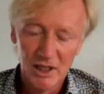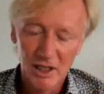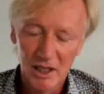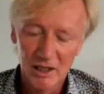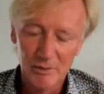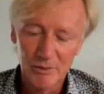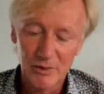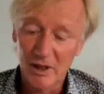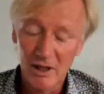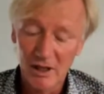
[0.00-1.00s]

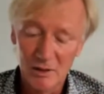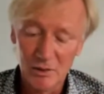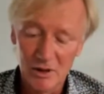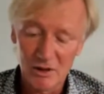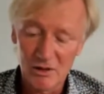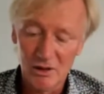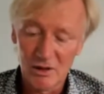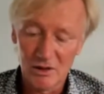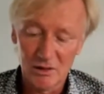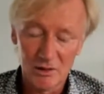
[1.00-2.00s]
Another word is
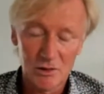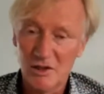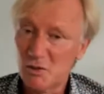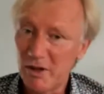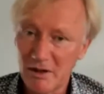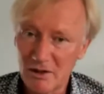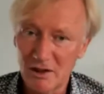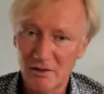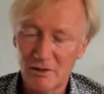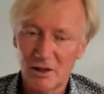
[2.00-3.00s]
also
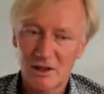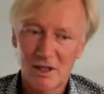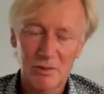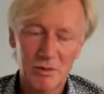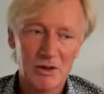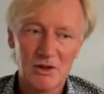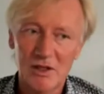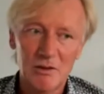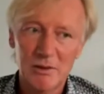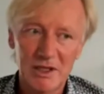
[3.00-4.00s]
transparency, for example, because
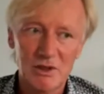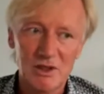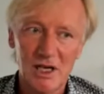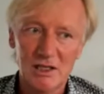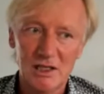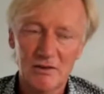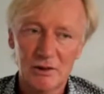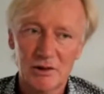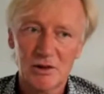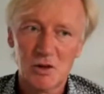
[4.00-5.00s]
everybody was asking
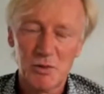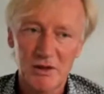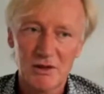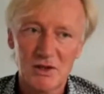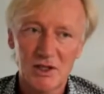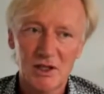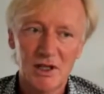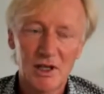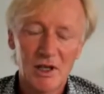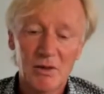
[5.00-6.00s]
for transparency.
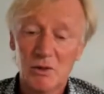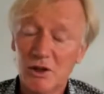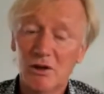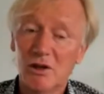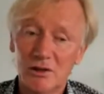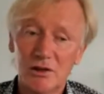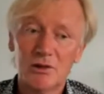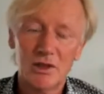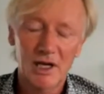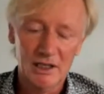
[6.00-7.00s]
But we all know
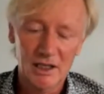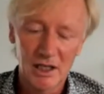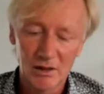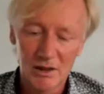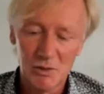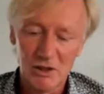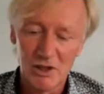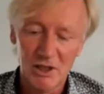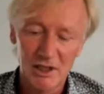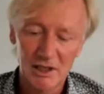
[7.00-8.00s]
right now,
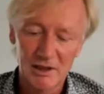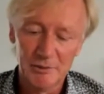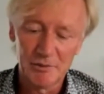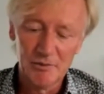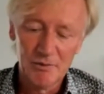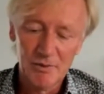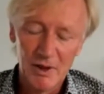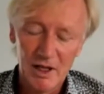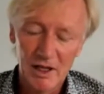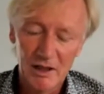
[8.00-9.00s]
especially
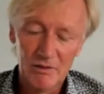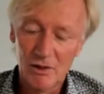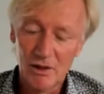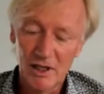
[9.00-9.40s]
if you look